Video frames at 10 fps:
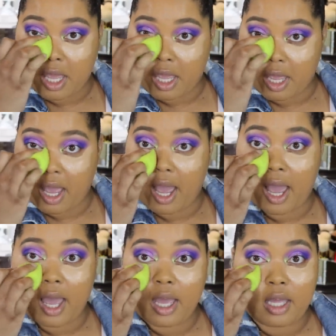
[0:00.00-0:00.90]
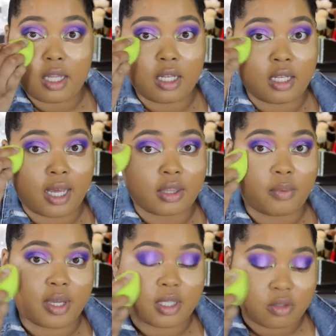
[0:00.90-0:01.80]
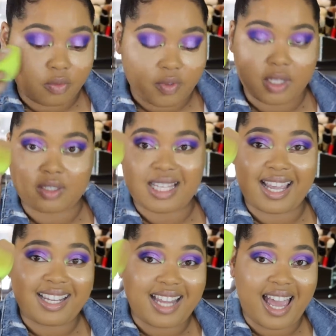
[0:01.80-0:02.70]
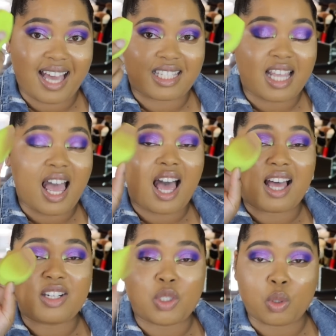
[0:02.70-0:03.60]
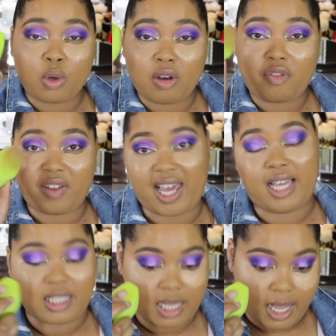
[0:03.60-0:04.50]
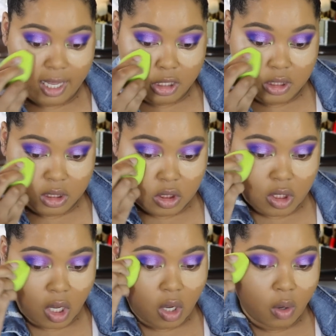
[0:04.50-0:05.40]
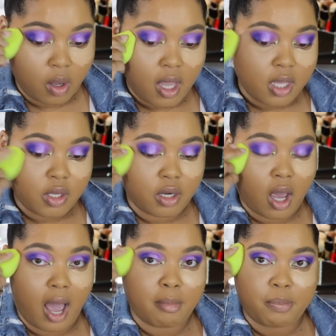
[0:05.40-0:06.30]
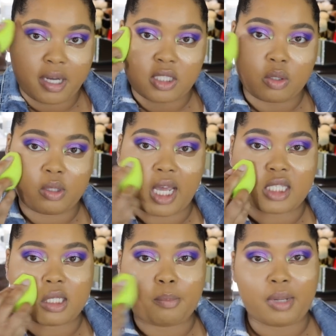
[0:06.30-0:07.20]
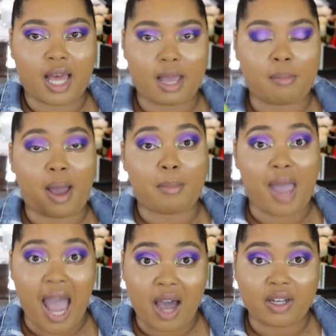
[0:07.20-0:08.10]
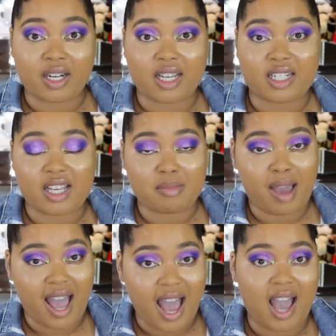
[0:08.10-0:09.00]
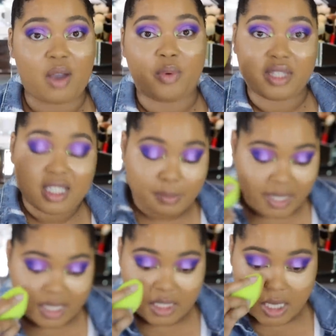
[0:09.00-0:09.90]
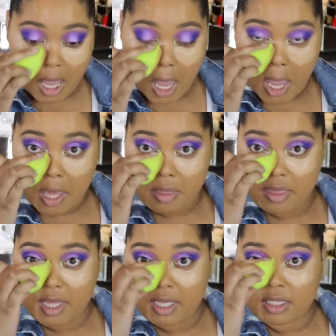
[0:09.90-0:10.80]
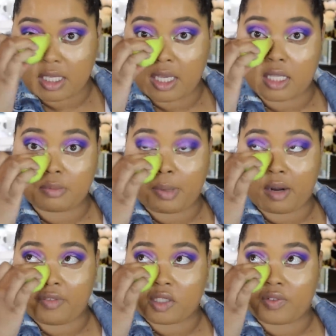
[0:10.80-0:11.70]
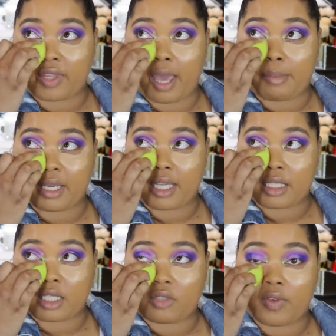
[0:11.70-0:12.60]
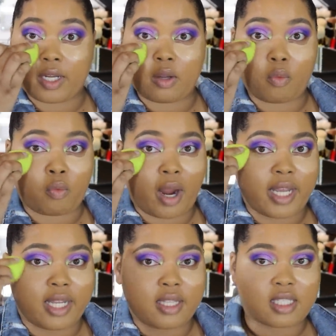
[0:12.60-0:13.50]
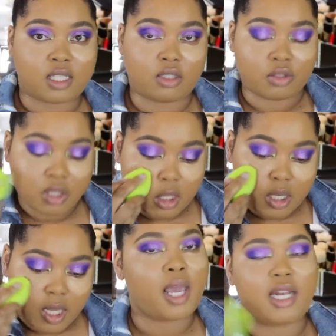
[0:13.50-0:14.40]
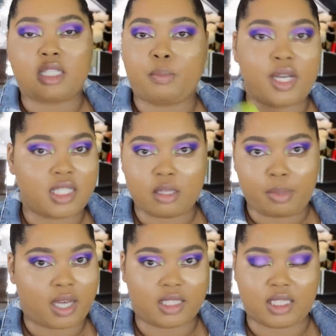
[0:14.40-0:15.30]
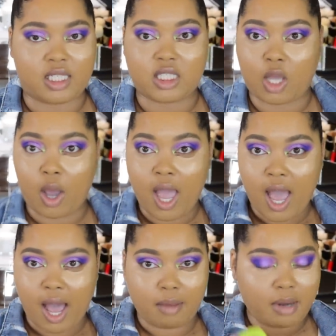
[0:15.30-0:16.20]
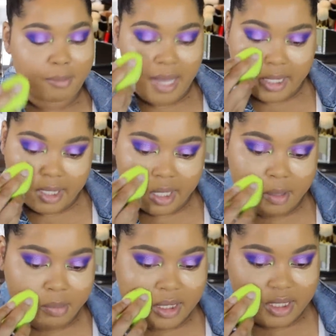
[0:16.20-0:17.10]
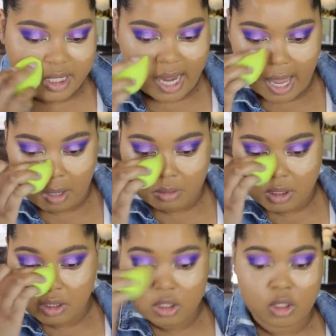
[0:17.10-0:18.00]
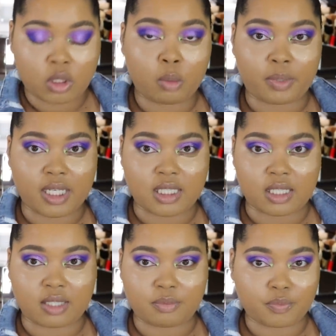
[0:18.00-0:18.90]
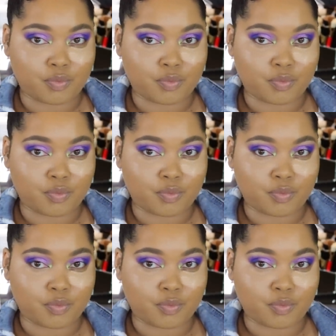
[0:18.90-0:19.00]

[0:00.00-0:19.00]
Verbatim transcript: And I like the way this one feels. And it has dual flat sides. So, you know, I'm a person who likes to apply my powder underneath my eye with the sponge. And this is perfect for that because it is fitting right in this little nook and it's pressing the product in. So I'm not mad at it. It blended it out super easily.